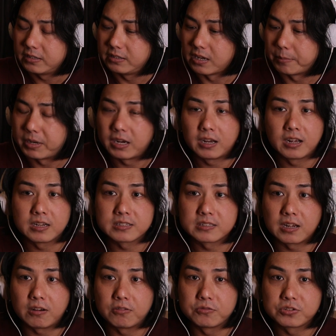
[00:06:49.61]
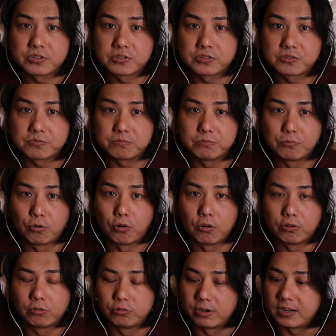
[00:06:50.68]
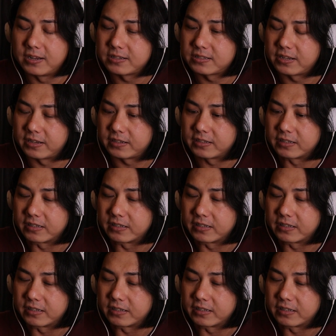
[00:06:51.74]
Yamaha sounds more realistic.